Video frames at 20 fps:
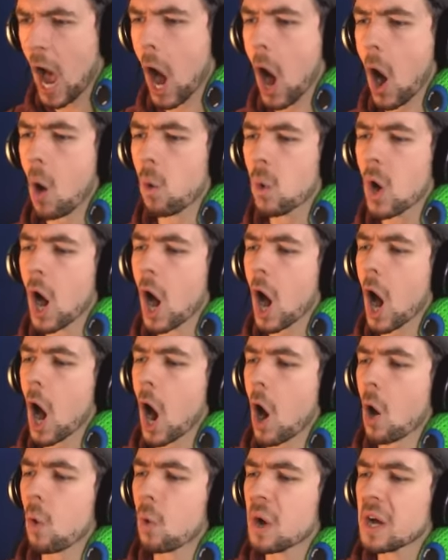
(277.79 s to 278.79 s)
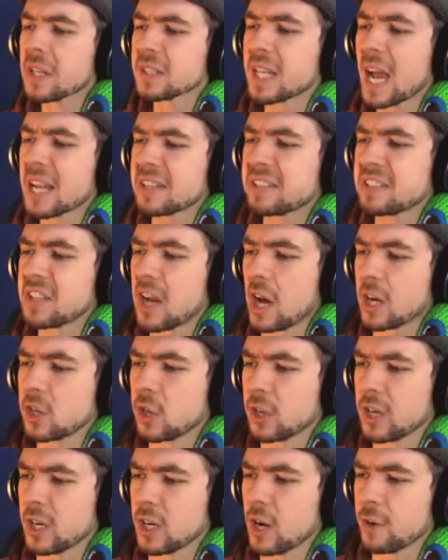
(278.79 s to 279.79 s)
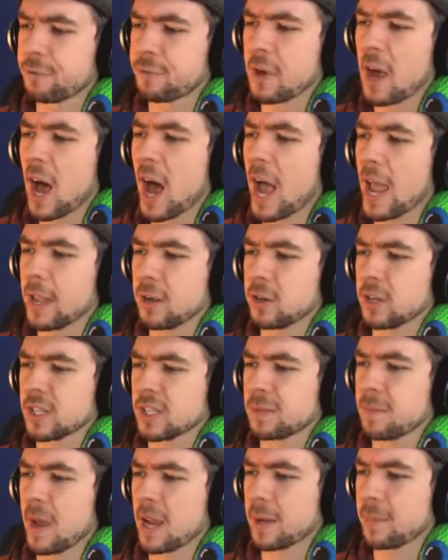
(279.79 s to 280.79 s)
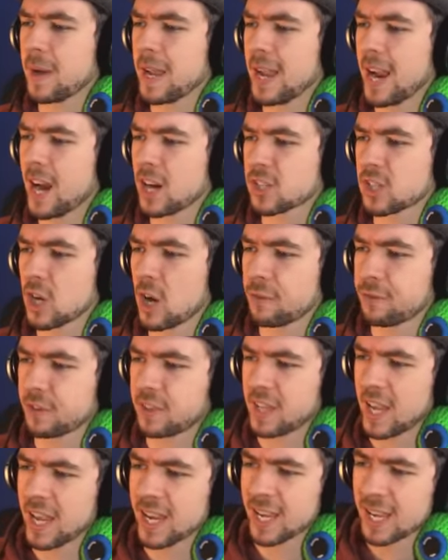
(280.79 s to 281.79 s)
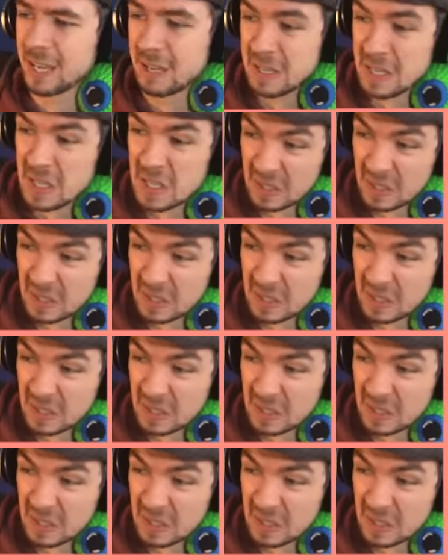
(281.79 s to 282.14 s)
Oh, oh, that's not good enough. I ain't gonna smack my arse off a thing.